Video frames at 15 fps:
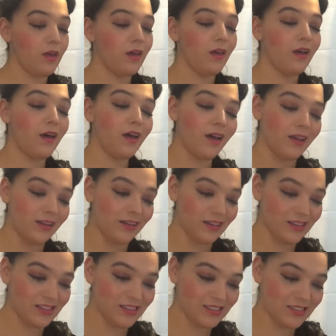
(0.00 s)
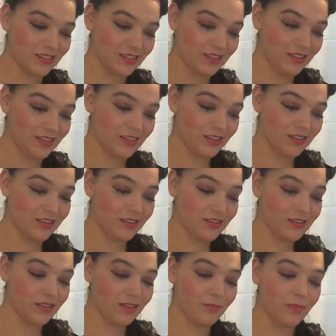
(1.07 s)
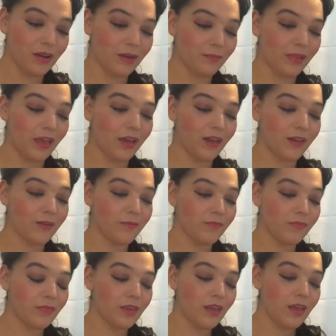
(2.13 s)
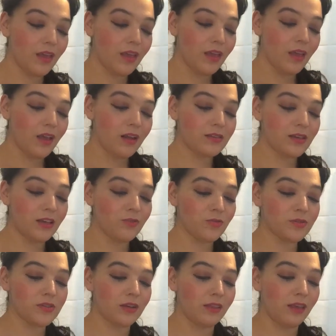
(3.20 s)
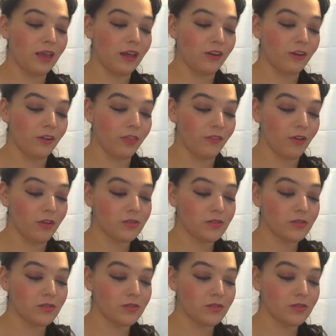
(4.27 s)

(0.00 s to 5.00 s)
Highness, said the man in black, and his hands were suddenly at her throat.